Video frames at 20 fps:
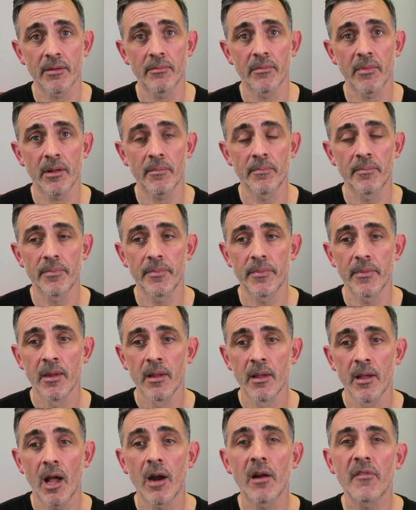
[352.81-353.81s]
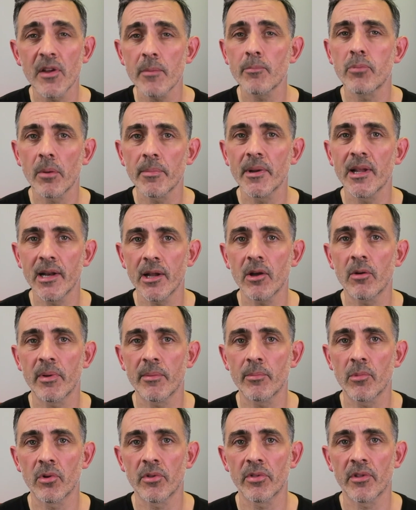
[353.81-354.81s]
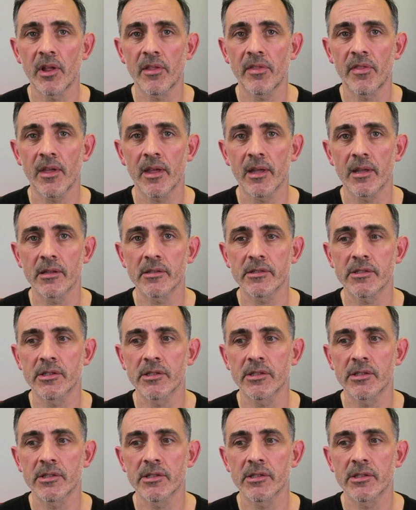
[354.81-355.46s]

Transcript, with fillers: And I think probably a little bit more than I think.